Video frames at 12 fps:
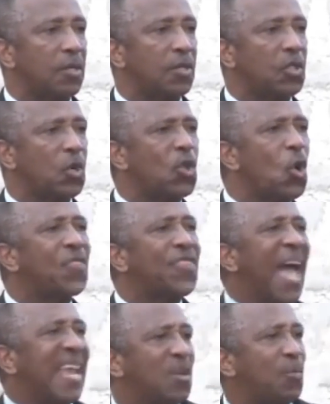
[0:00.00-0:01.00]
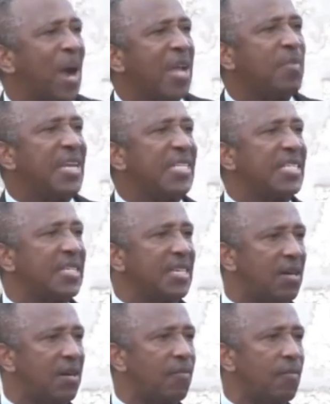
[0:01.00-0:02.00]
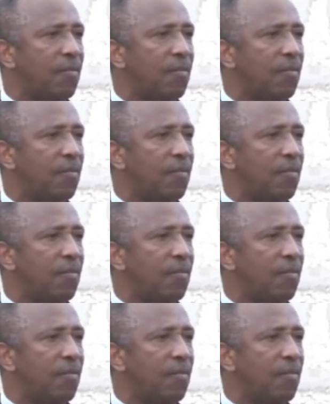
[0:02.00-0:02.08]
So don't thank the Prime Minister.